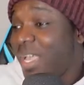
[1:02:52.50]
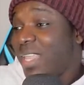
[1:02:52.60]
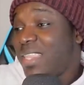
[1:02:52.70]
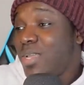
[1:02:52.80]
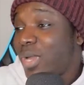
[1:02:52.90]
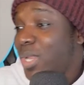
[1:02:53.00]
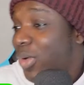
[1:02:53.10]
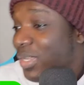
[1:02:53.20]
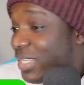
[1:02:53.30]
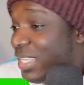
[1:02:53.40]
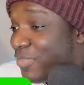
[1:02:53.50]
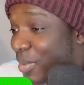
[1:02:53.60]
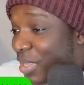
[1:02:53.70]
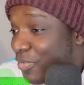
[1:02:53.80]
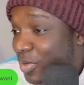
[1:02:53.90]
think what they want to think.
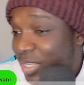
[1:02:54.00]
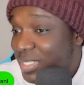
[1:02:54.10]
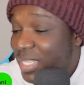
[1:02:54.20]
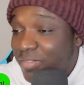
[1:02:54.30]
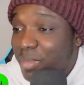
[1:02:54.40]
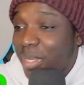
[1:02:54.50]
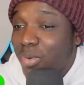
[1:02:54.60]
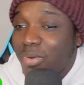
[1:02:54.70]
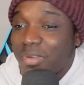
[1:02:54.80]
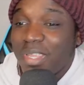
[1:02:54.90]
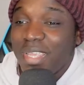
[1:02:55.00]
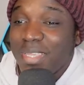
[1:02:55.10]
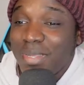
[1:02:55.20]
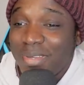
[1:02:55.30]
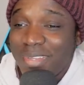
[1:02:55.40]
Fabian Full, let's leave them alone.
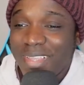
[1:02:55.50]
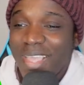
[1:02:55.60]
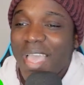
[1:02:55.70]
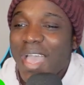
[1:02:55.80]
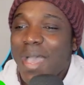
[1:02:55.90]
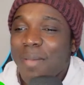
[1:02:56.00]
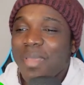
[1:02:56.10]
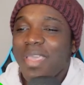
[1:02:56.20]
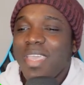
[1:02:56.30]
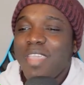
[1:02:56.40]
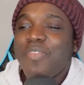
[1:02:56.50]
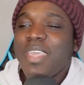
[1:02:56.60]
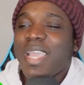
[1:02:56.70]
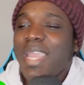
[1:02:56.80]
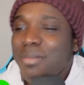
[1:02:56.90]
If they
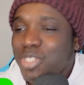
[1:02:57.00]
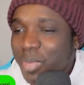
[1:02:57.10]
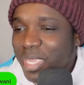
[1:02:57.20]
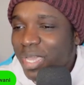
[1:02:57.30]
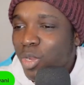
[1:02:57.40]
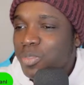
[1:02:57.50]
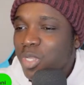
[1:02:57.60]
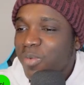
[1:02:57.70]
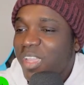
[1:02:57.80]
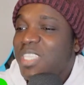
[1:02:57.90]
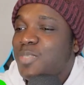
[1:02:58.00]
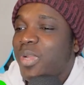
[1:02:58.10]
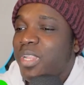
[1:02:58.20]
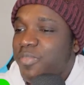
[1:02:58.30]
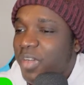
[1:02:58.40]
claim Jamaican Observer is
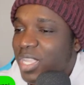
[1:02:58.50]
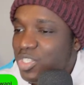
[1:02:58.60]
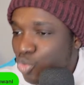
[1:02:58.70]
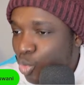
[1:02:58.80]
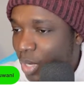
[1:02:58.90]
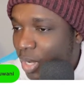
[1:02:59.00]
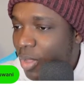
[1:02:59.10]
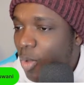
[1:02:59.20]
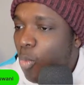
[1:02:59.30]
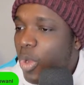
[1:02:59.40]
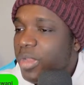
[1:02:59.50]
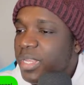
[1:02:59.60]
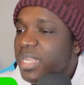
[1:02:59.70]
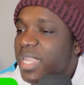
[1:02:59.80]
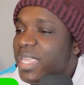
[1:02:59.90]
spreading false rumor, where
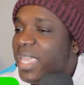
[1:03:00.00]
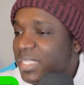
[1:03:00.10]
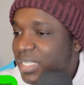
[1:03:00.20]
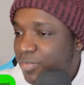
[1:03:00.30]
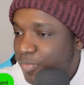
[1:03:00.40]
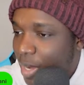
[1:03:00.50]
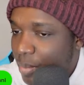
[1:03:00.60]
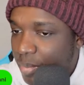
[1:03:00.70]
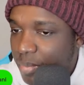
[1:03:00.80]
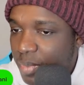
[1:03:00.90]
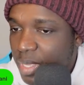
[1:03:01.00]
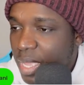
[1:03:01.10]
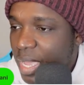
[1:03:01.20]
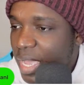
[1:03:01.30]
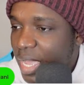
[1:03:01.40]
did they get it from?
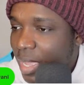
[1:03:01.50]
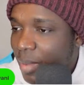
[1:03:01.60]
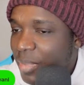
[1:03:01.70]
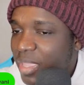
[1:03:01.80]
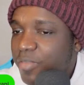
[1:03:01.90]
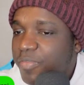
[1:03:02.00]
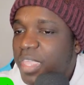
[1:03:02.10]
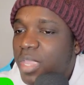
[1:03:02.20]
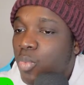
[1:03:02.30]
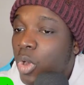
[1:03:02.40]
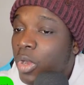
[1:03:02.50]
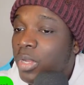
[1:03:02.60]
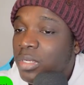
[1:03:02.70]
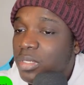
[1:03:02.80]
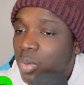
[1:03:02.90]
If they
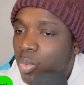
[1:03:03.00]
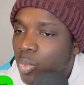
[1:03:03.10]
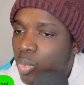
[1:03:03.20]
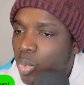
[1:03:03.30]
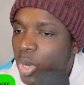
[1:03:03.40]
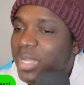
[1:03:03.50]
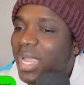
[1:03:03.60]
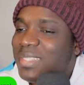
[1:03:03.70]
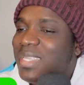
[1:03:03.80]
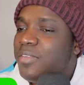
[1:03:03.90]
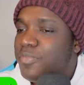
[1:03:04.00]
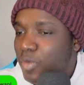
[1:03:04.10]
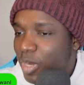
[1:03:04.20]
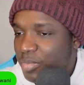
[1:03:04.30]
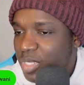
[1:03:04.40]
were not informed